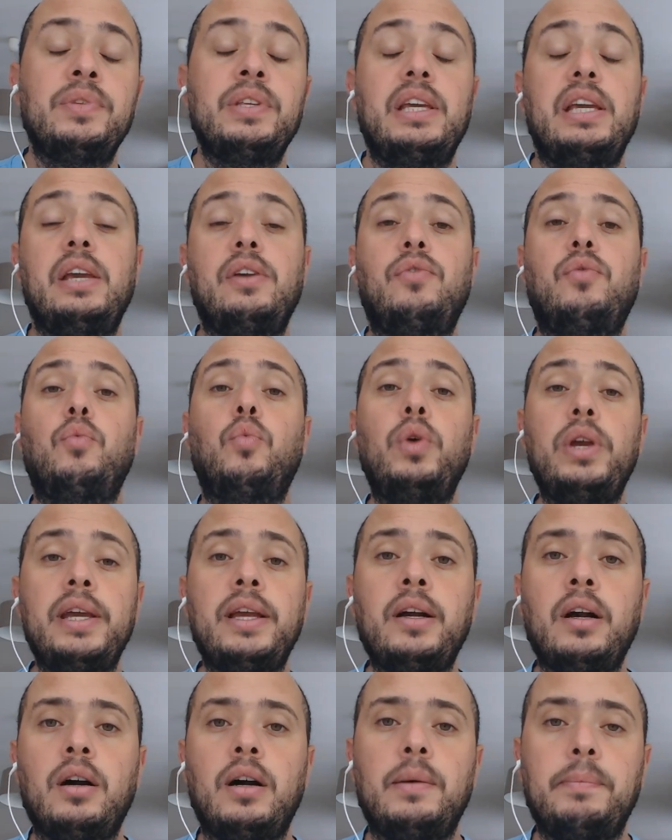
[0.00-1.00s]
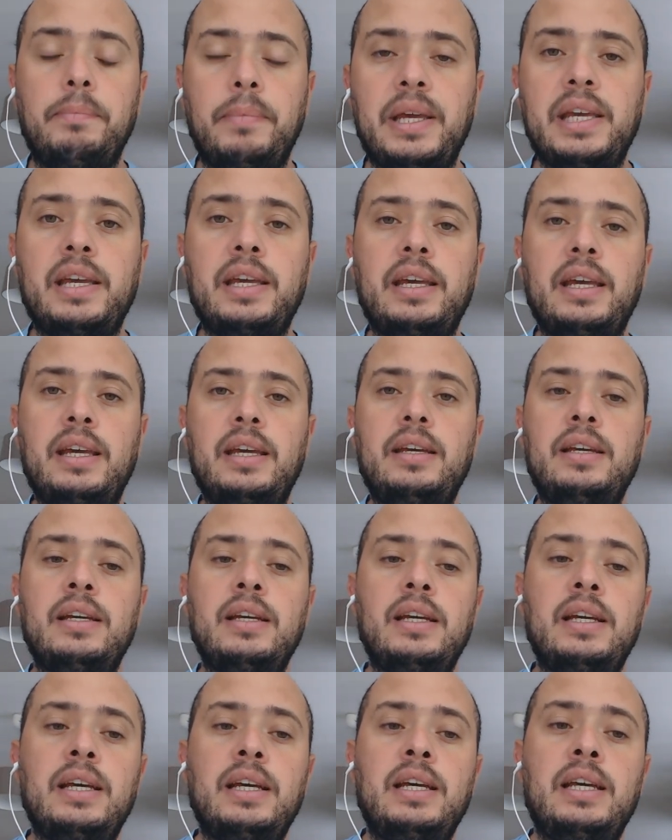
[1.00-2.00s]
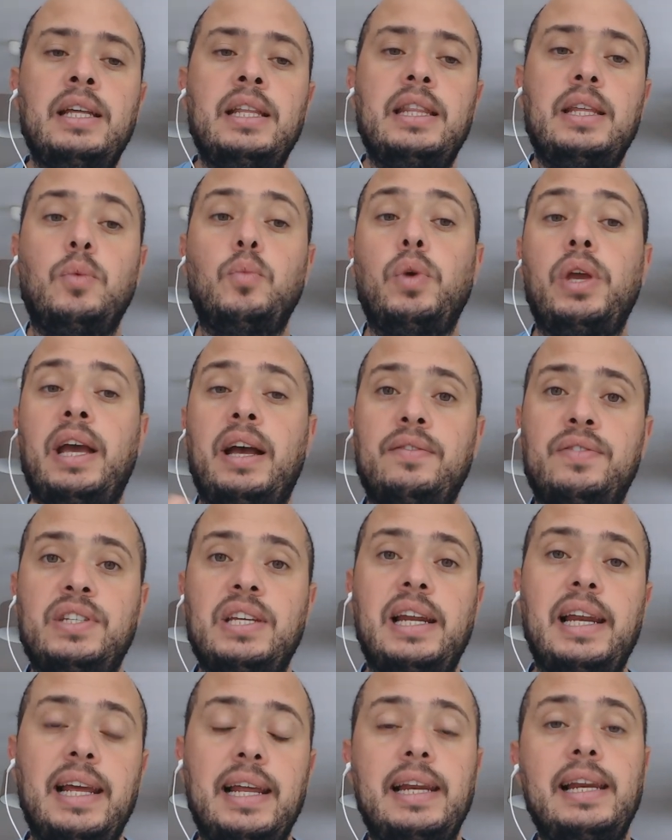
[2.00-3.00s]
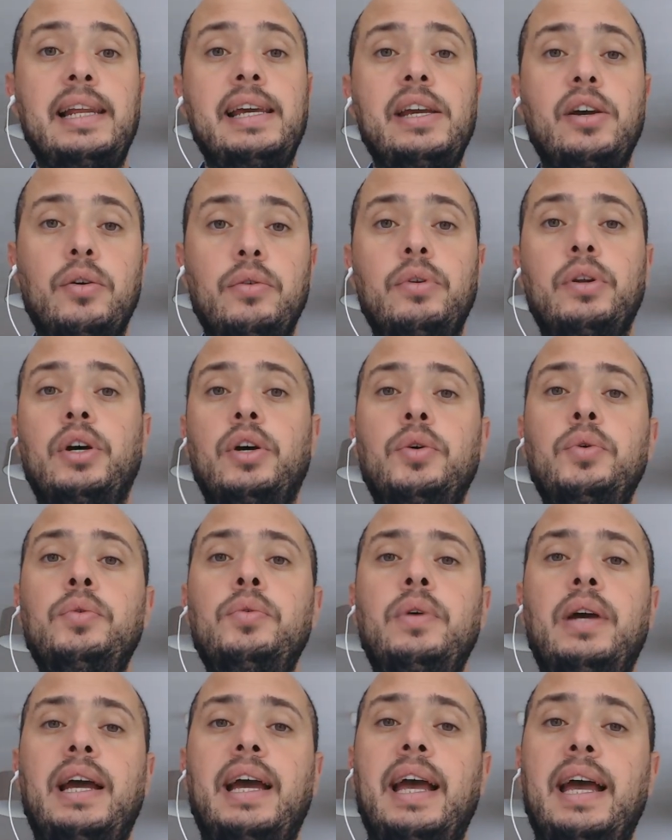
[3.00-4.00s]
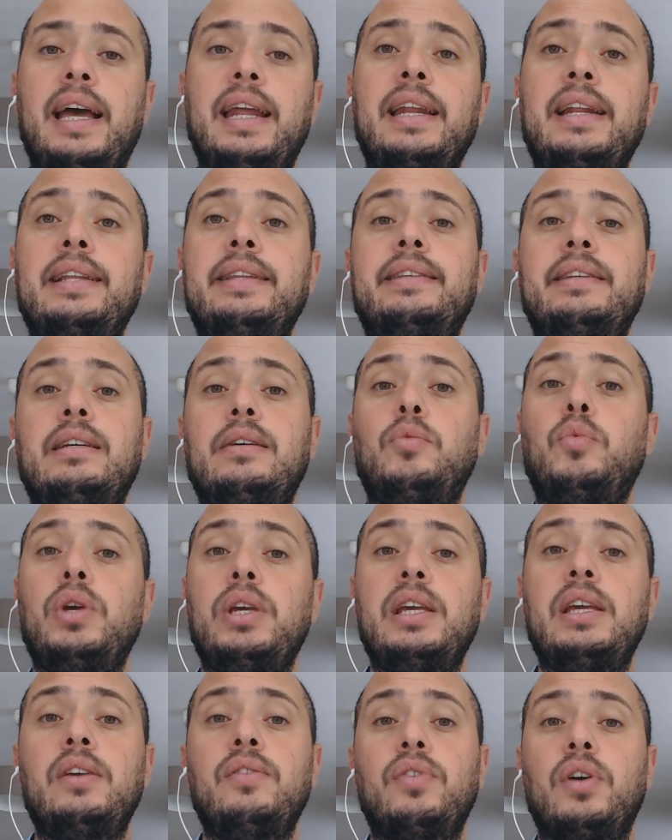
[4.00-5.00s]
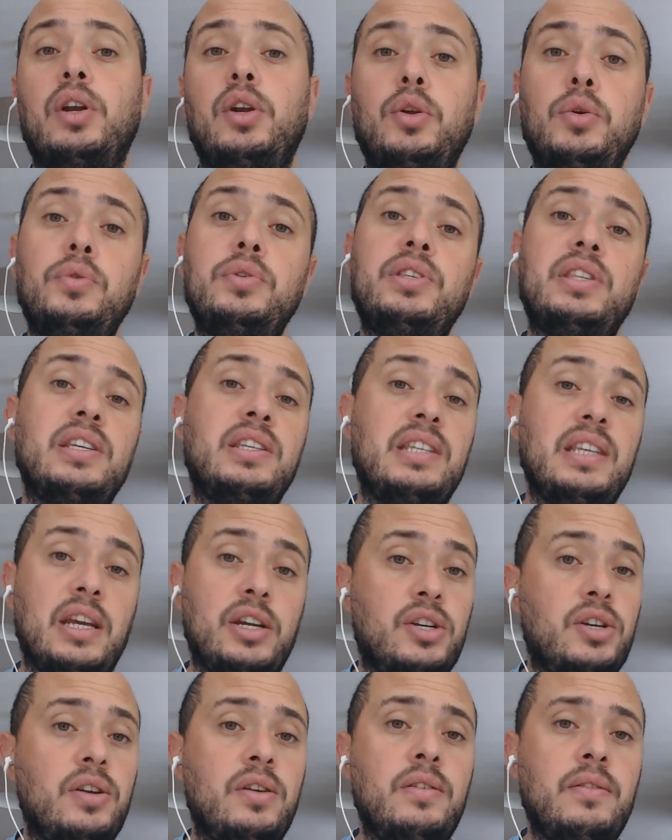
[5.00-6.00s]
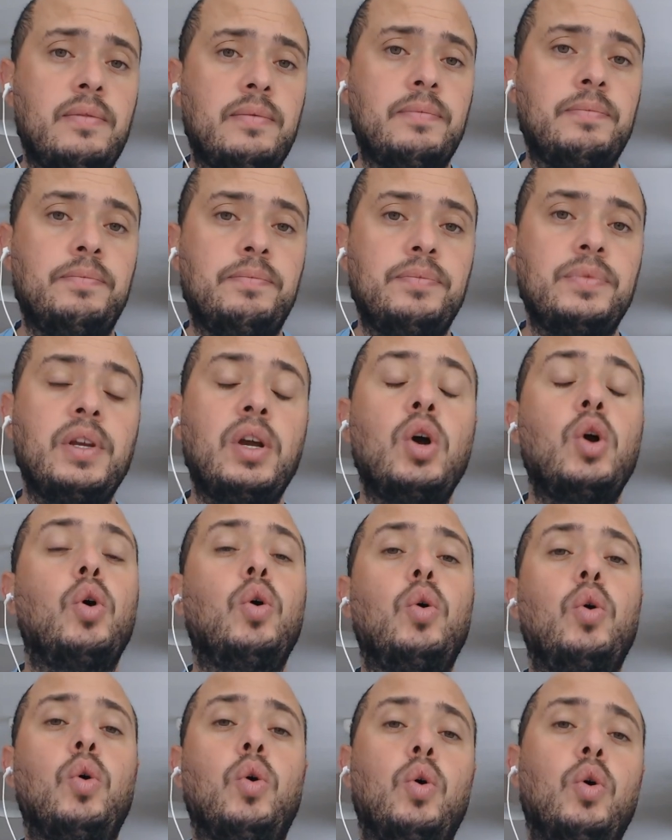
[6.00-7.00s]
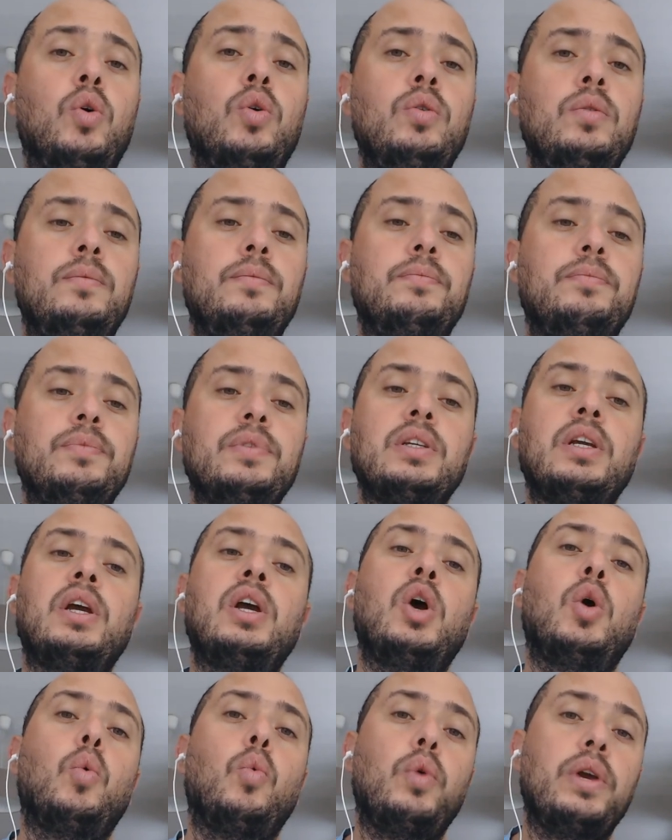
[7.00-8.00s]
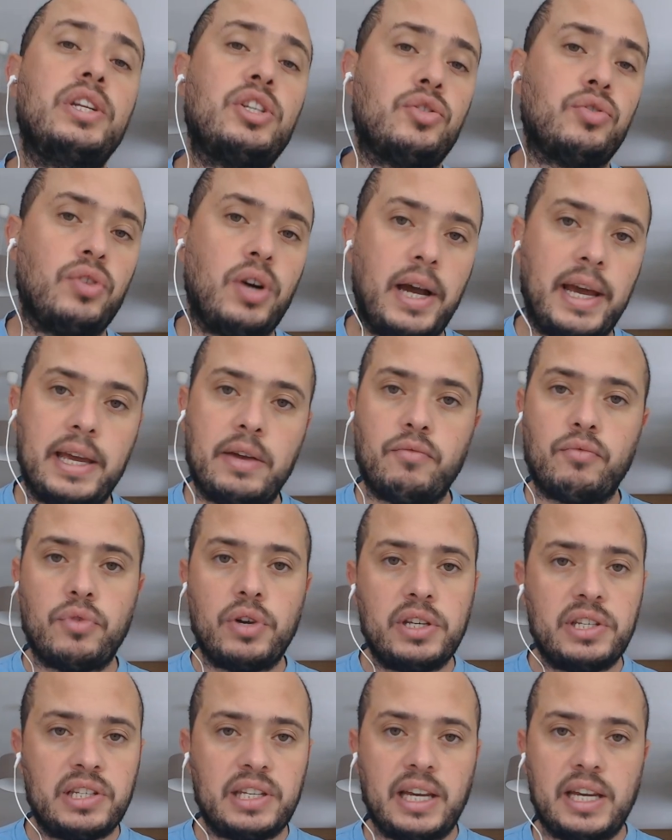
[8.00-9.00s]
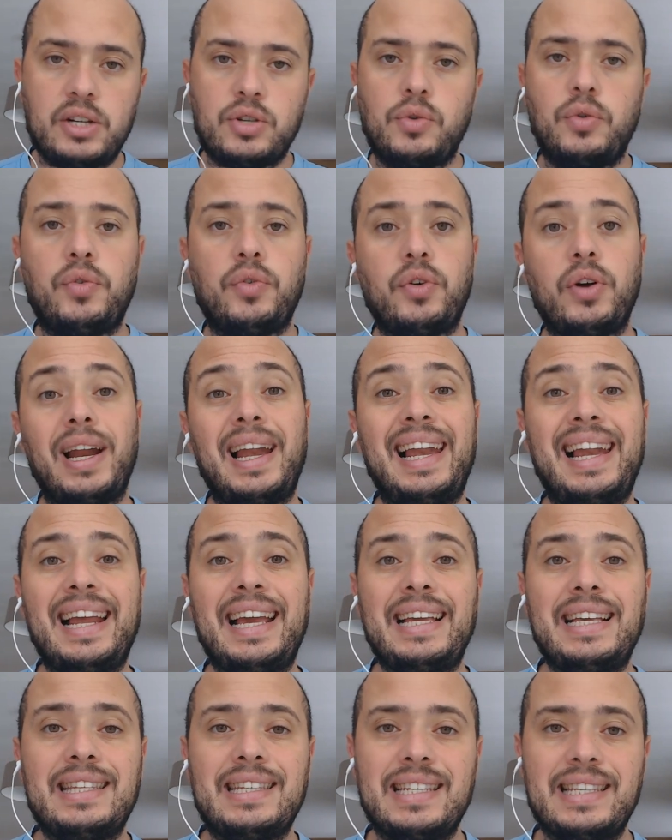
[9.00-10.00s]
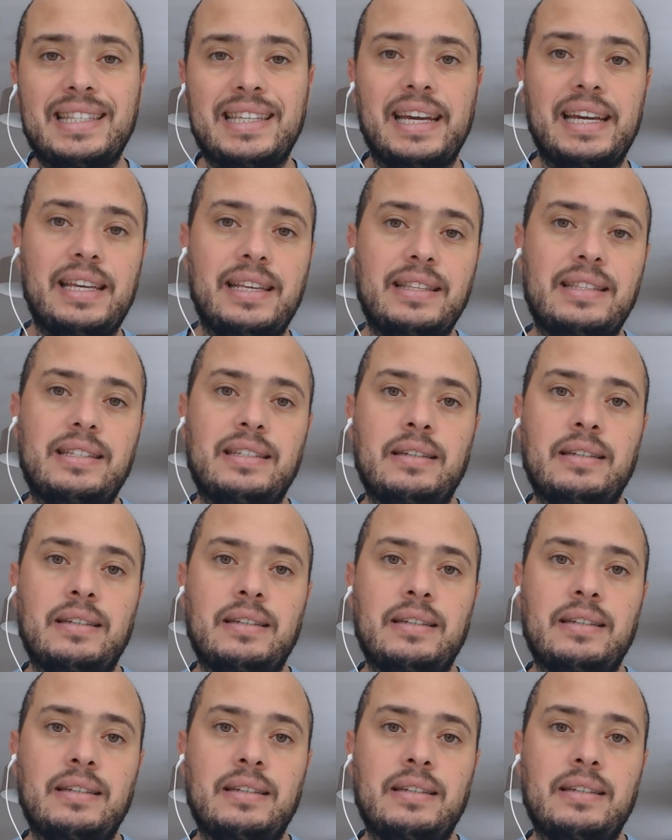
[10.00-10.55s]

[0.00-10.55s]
If we can't make it, then we have to let Leo know and we either lose the session or we try and reschedule for a later date.